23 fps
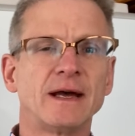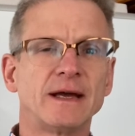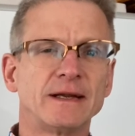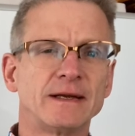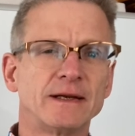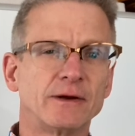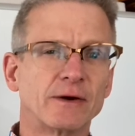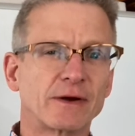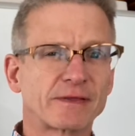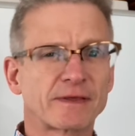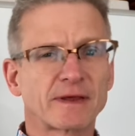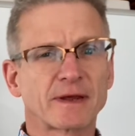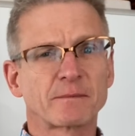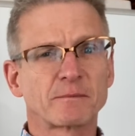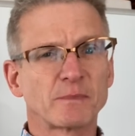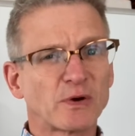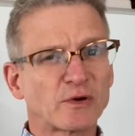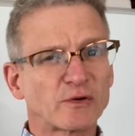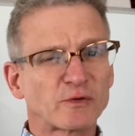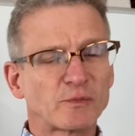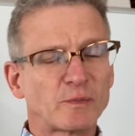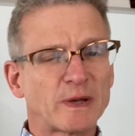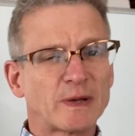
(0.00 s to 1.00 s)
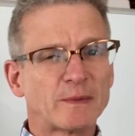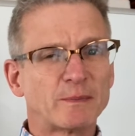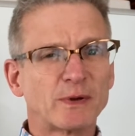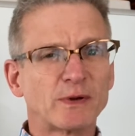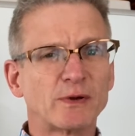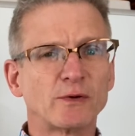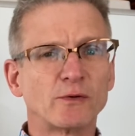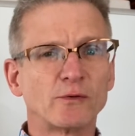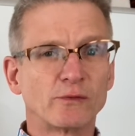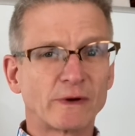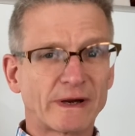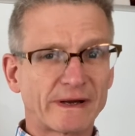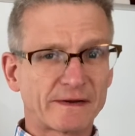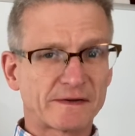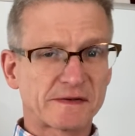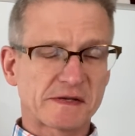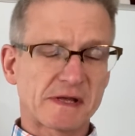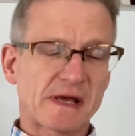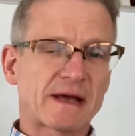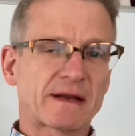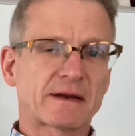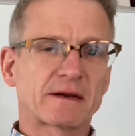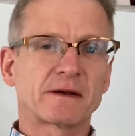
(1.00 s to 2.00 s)
Now, I think most people who raise
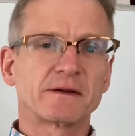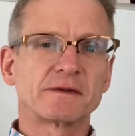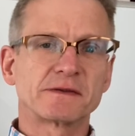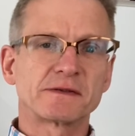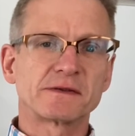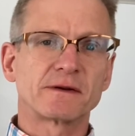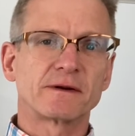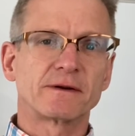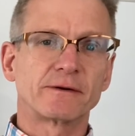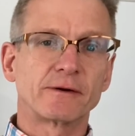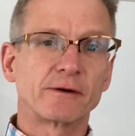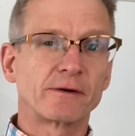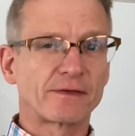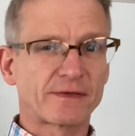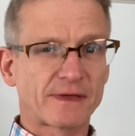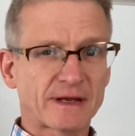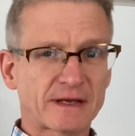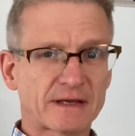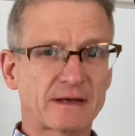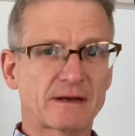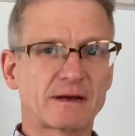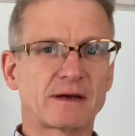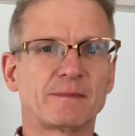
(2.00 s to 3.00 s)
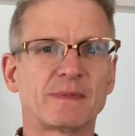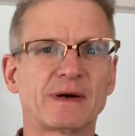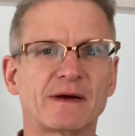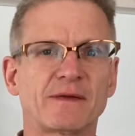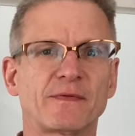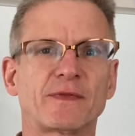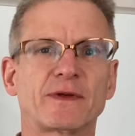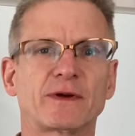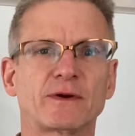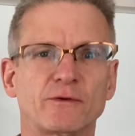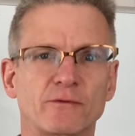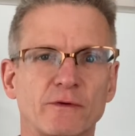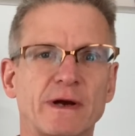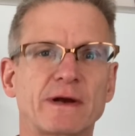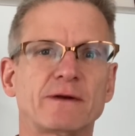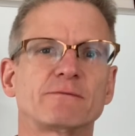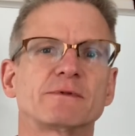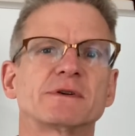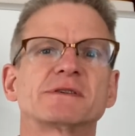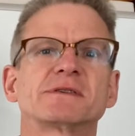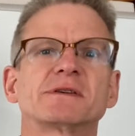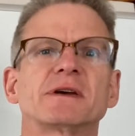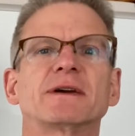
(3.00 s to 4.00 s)
that concern are thinking about the Great
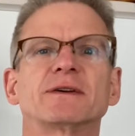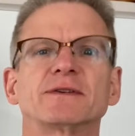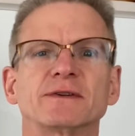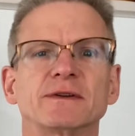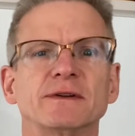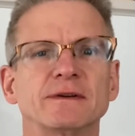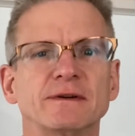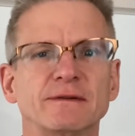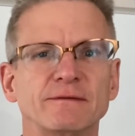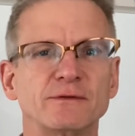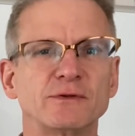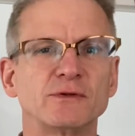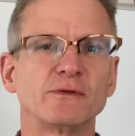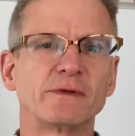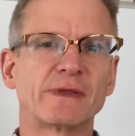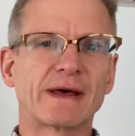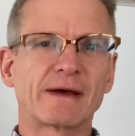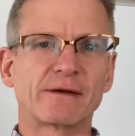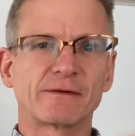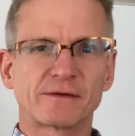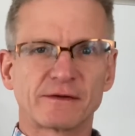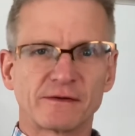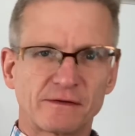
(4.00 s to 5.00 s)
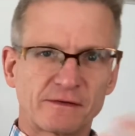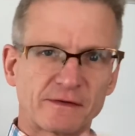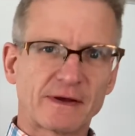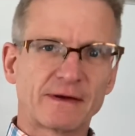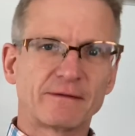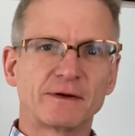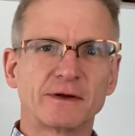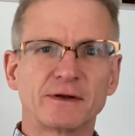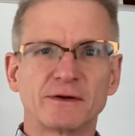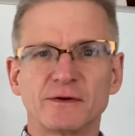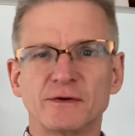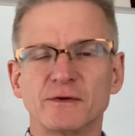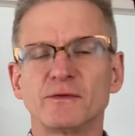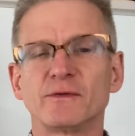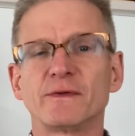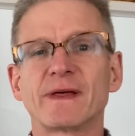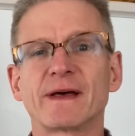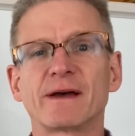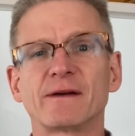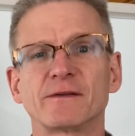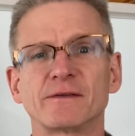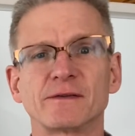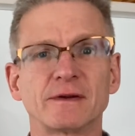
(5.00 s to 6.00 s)
Recession of 2007 to
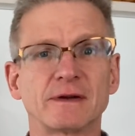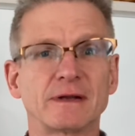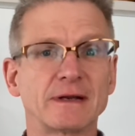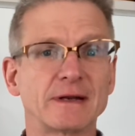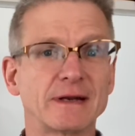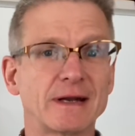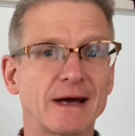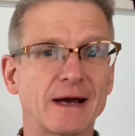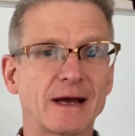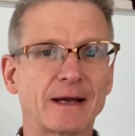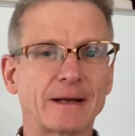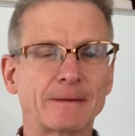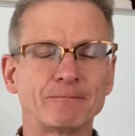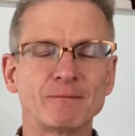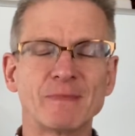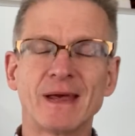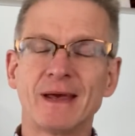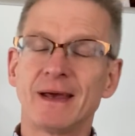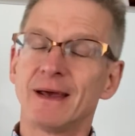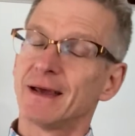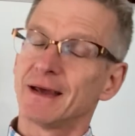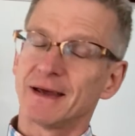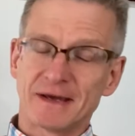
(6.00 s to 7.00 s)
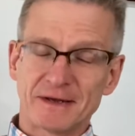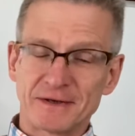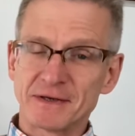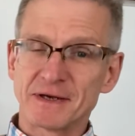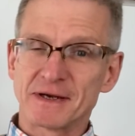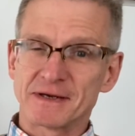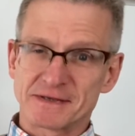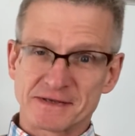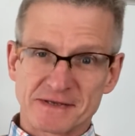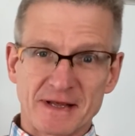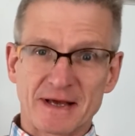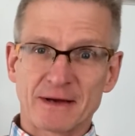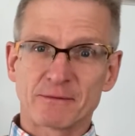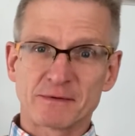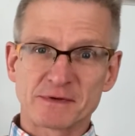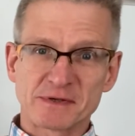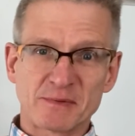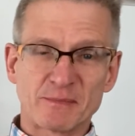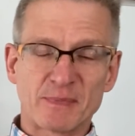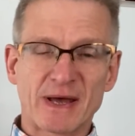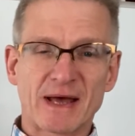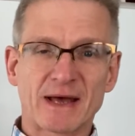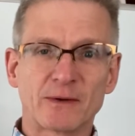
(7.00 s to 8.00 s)
2009. And yes, that was a
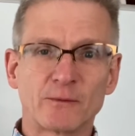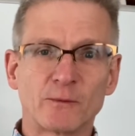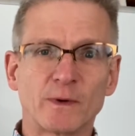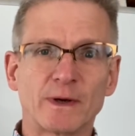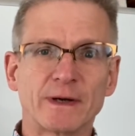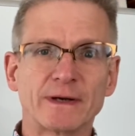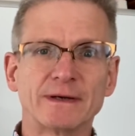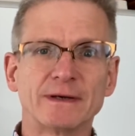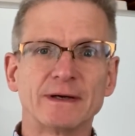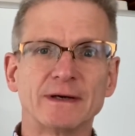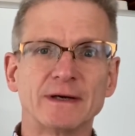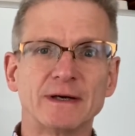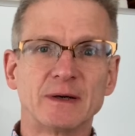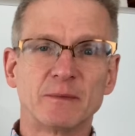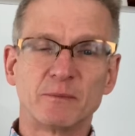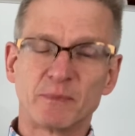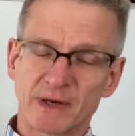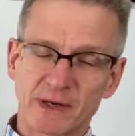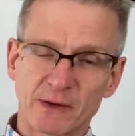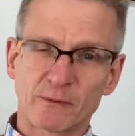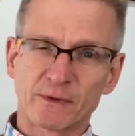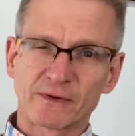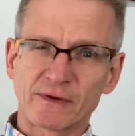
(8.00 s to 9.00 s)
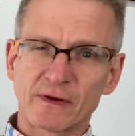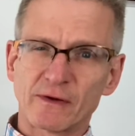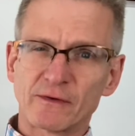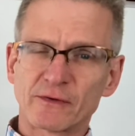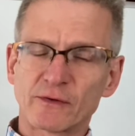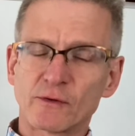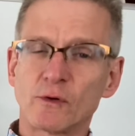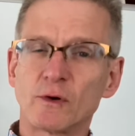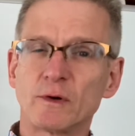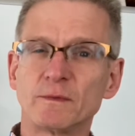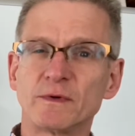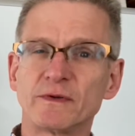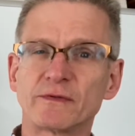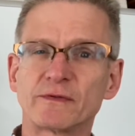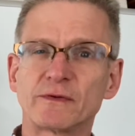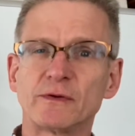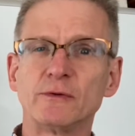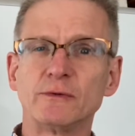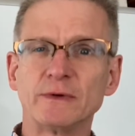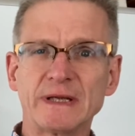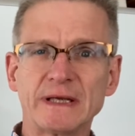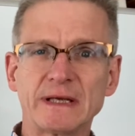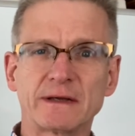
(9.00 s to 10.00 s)
bad one, but it was also almost
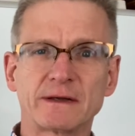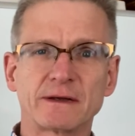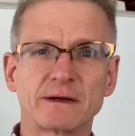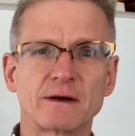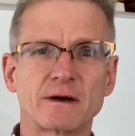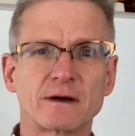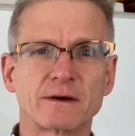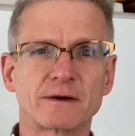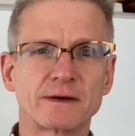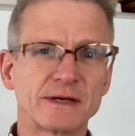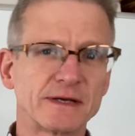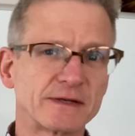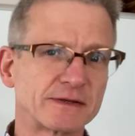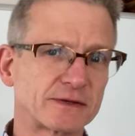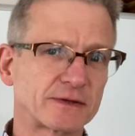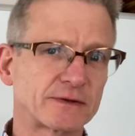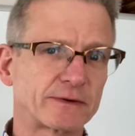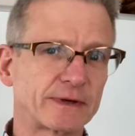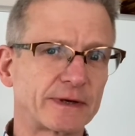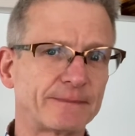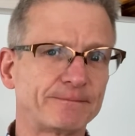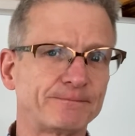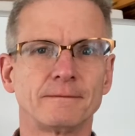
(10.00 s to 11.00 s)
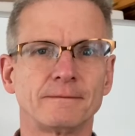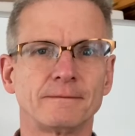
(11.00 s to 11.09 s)
unique in our history.